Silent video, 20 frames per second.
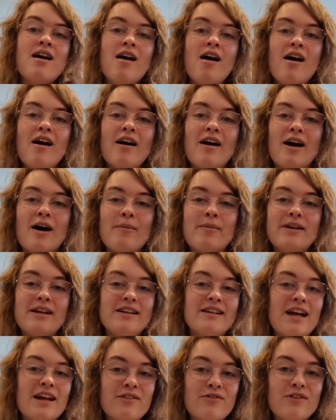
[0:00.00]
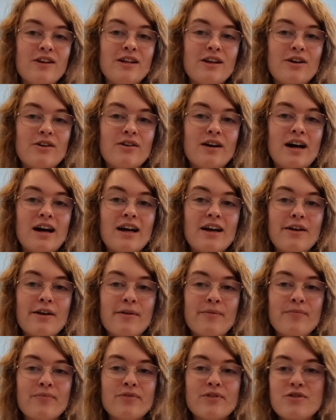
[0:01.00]
But in that video
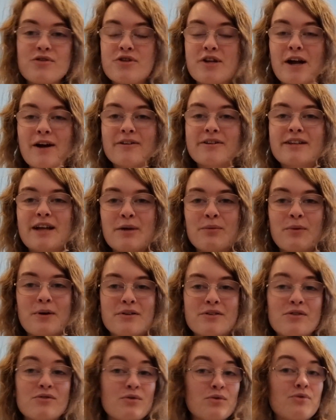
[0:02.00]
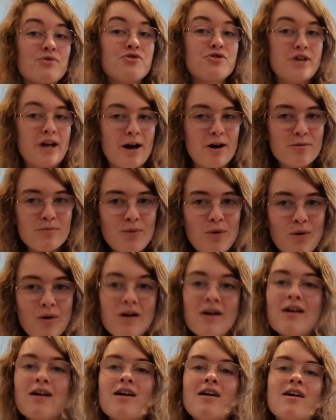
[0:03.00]
I shared that I want to share
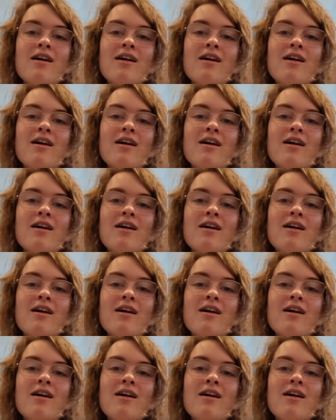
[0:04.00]
more.